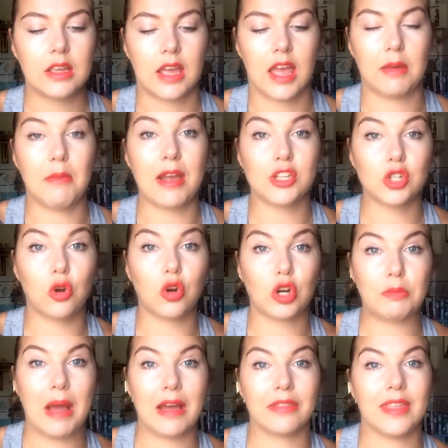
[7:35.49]
I talk
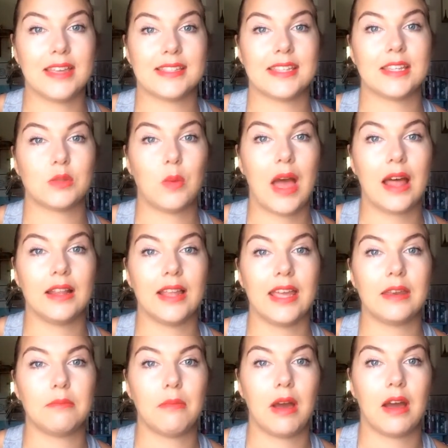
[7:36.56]
about this as well
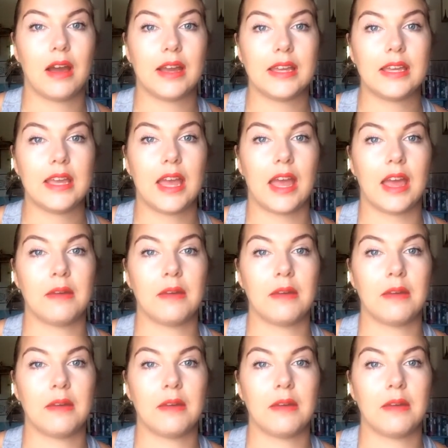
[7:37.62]
in my